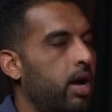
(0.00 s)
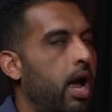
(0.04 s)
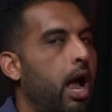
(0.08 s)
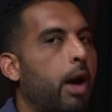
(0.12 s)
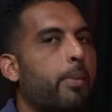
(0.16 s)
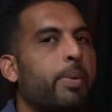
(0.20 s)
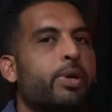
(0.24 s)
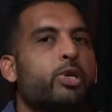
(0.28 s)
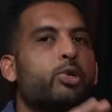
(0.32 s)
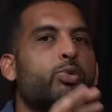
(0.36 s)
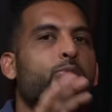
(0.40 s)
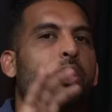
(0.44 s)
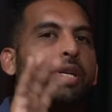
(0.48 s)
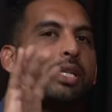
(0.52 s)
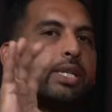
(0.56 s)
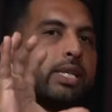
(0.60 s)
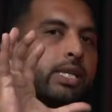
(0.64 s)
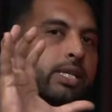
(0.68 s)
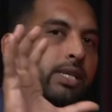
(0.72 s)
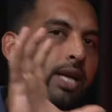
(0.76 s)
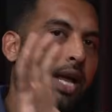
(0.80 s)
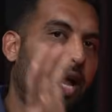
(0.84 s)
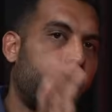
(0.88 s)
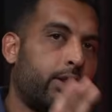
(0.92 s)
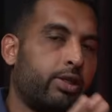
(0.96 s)
How much
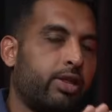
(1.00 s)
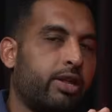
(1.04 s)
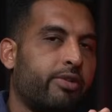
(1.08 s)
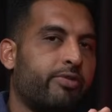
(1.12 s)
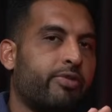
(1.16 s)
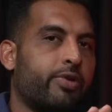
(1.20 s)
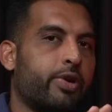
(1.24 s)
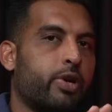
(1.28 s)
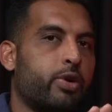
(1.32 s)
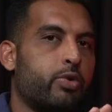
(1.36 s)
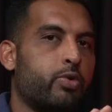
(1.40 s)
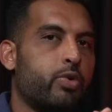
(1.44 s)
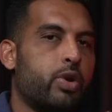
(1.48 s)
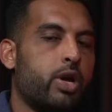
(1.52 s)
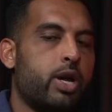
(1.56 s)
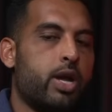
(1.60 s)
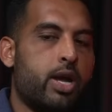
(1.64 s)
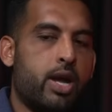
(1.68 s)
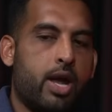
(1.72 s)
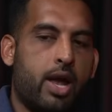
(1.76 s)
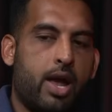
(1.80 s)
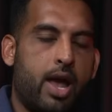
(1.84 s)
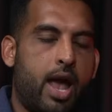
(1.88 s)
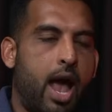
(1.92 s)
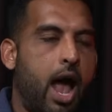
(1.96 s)
risk is healthy for you?
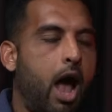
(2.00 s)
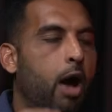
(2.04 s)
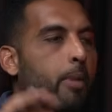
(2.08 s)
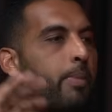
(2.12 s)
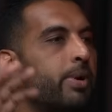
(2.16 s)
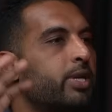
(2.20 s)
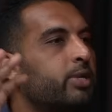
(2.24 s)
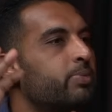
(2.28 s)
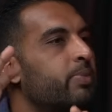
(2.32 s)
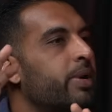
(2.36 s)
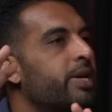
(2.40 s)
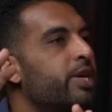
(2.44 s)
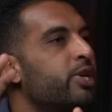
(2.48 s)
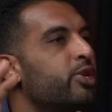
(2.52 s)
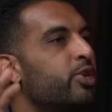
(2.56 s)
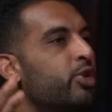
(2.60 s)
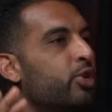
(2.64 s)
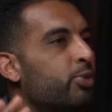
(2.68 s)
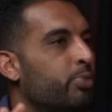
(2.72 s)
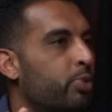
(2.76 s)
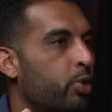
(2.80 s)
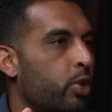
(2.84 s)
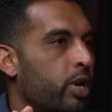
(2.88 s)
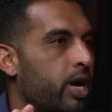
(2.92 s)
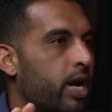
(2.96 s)
How much money do
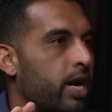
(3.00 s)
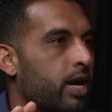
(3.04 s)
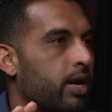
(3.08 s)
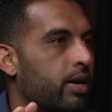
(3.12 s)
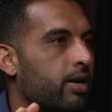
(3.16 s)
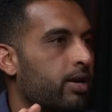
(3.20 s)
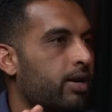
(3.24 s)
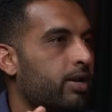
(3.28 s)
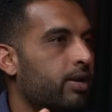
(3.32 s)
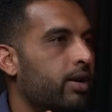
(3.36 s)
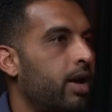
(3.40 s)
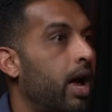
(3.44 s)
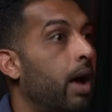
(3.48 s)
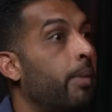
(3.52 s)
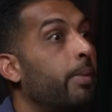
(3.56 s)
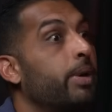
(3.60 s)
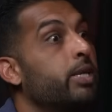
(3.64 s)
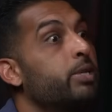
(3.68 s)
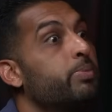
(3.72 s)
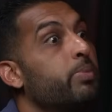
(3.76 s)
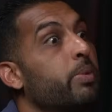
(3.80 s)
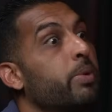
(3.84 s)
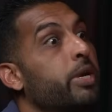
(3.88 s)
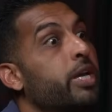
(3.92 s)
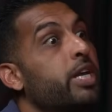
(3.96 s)
you put in? How
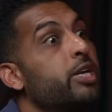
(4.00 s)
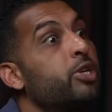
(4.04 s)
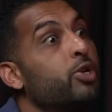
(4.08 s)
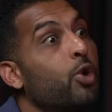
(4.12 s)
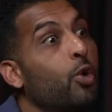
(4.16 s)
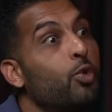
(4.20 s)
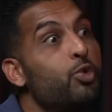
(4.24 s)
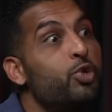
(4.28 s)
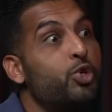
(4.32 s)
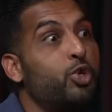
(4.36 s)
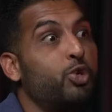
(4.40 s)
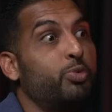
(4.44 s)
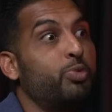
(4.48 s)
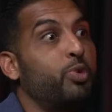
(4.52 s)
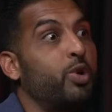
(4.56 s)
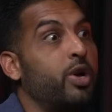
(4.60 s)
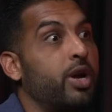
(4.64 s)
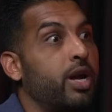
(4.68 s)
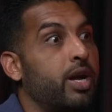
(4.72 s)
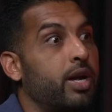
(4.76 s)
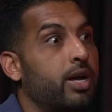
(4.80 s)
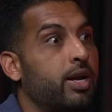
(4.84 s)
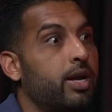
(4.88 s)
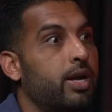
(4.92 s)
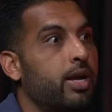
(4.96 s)
much money don't you put
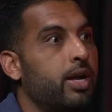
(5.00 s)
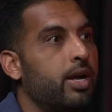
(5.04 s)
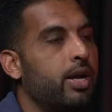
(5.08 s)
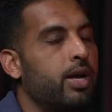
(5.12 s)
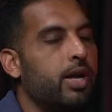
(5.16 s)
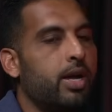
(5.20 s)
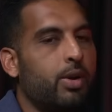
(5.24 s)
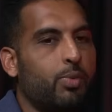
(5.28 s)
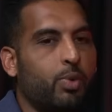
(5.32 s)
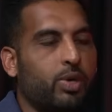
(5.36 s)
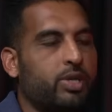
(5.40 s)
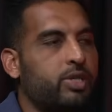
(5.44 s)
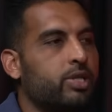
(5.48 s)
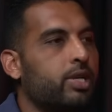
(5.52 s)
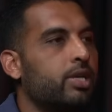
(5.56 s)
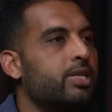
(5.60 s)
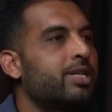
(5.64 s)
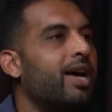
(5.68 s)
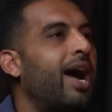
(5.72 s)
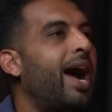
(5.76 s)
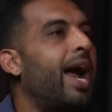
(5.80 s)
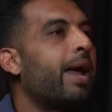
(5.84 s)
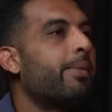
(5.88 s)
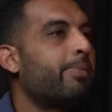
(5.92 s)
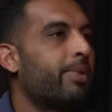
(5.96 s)
in? What's the
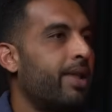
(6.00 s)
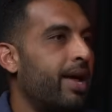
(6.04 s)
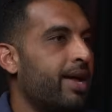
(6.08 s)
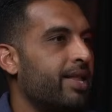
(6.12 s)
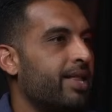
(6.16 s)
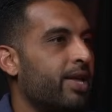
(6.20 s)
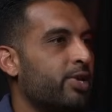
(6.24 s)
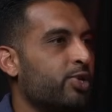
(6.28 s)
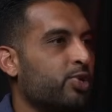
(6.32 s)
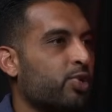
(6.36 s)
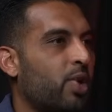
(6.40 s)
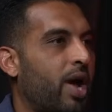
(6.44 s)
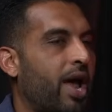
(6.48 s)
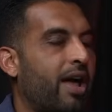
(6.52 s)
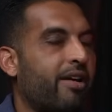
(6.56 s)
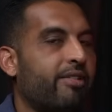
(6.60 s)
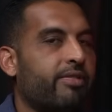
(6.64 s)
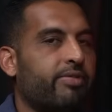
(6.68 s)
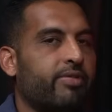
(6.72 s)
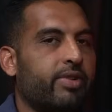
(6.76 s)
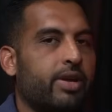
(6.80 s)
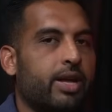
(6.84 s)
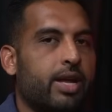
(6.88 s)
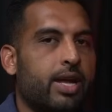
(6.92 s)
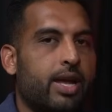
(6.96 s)
timeline that you
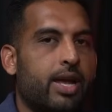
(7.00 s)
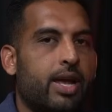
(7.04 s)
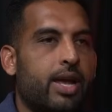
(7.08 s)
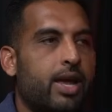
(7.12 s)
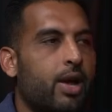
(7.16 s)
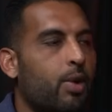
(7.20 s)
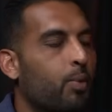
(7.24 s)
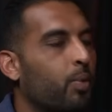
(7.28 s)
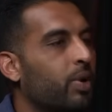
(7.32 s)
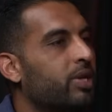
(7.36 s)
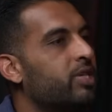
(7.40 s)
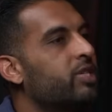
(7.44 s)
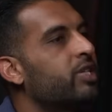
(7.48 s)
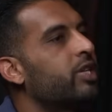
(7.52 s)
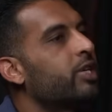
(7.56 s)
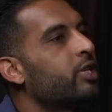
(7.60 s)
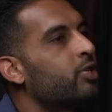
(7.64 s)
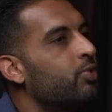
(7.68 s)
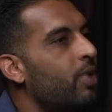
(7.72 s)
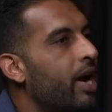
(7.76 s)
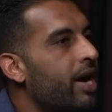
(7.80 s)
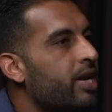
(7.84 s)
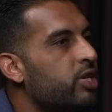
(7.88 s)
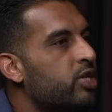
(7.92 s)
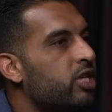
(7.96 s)
have? What's the
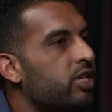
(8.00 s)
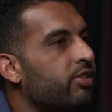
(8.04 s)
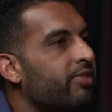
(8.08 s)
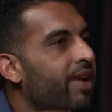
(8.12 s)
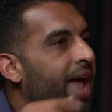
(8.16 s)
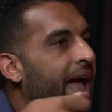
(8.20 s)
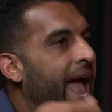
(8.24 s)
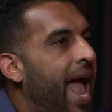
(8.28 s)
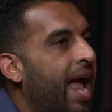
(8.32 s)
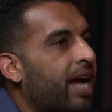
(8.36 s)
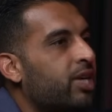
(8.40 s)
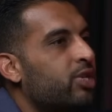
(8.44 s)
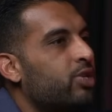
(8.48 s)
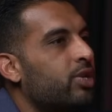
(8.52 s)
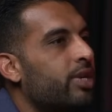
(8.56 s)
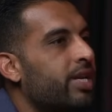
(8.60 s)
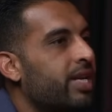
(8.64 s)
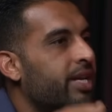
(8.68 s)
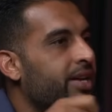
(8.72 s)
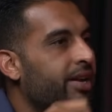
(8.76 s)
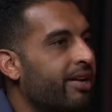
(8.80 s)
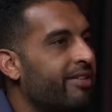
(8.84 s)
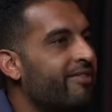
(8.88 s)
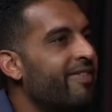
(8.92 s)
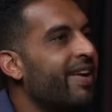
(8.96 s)
strategy of
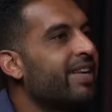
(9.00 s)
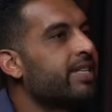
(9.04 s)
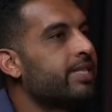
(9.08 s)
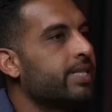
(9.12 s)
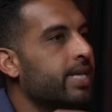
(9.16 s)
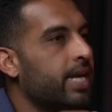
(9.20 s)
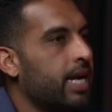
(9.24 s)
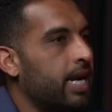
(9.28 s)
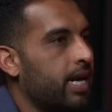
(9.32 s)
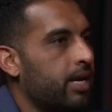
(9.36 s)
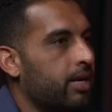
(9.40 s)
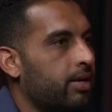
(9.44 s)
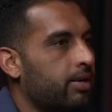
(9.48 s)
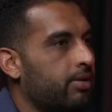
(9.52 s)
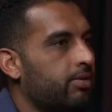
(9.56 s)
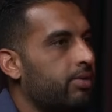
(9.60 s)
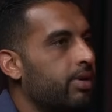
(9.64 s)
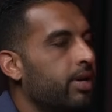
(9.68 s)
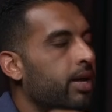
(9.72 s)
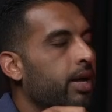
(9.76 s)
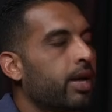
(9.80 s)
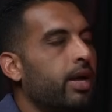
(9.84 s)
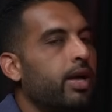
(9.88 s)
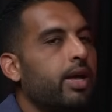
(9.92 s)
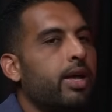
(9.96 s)
actually investing?
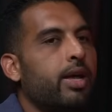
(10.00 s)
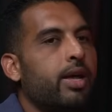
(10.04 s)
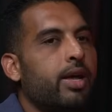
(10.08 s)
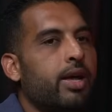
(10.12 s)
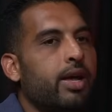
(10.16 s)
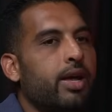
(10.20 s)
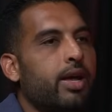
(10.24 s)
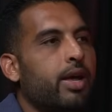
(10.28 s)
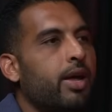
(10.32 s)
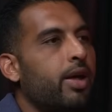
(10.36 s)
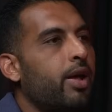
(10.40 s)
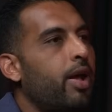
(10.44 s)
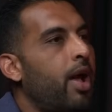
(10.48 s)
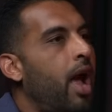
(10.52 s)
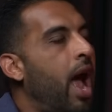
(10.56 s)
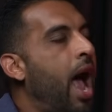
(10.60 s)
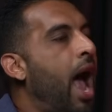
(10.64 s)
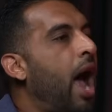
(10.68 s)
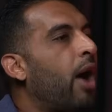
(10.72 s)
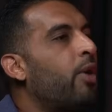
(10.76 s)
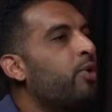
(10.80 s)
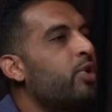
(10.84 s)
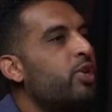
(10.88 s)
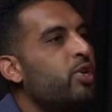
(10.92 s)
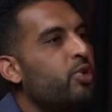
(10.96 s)

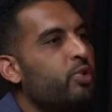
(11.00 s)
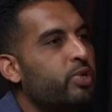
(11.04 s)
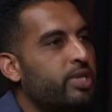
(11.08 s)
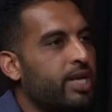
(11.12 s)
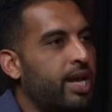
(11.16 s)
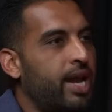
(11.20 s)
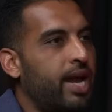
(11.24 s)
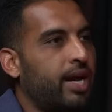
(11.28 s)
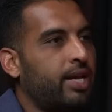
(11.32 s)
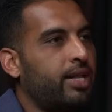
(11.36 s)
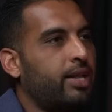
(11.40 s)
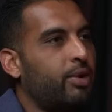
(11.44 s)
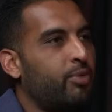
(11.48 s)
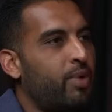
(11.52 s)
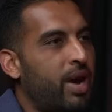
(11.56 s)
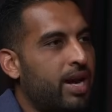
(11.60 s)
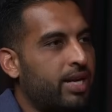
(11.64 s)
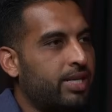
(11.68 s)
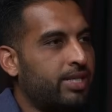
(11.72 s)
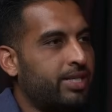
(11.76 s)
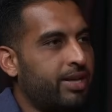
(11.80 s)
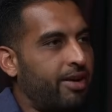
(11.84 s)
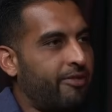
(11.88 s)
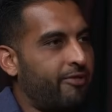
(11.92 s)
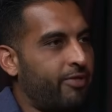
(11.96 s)
How do you select the
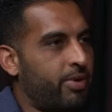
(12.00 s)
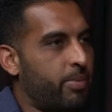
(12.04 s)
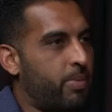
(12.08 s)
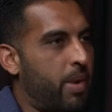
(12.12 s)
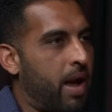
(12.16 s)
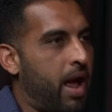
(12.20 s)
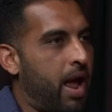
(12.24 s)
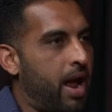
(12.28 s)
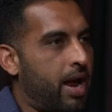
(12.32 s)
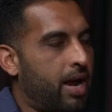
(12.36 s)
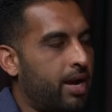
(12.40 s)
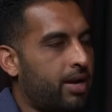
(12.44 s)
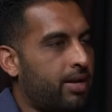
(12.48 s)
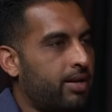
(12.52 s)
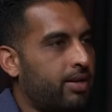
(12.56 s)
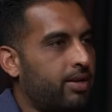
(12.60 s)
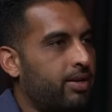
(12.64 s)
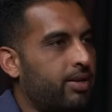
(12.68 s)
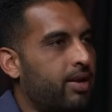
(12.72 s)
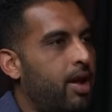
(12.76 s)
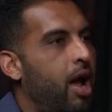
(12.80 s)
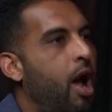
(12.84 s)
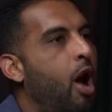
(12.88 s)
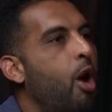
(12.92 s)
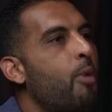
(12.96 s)
right stuff to buy?
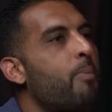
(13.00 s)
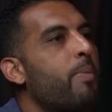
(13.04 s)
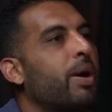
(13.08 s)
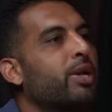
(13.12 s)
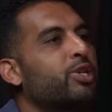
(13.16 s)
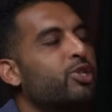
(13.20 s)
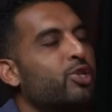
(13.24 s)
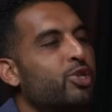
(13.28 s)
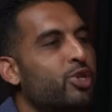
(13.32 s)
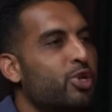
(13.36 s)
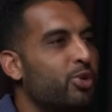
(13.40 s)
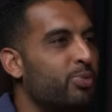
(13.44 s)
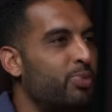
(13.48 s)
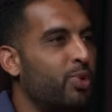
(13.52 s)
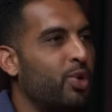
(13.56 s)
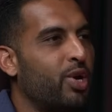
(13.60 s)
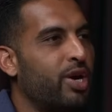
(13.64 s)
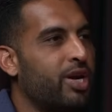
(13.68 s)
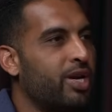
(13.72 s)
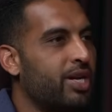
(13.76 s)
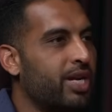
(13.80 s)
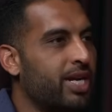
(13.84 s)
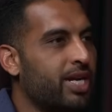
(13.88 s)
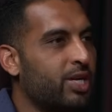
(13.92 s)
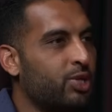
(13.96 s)
How much do you
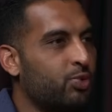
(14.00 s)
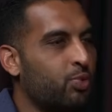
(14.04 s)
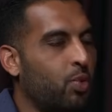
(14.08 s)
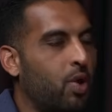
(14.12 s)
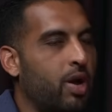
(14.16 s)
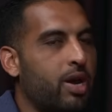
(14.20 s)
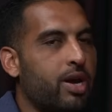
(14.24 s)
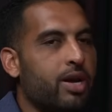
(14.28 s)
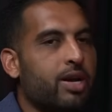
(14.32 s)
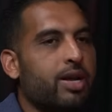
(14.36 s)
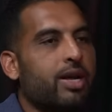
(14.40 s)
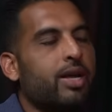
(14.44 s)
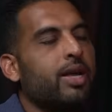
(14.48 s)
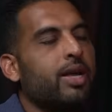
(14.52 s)
put into each one?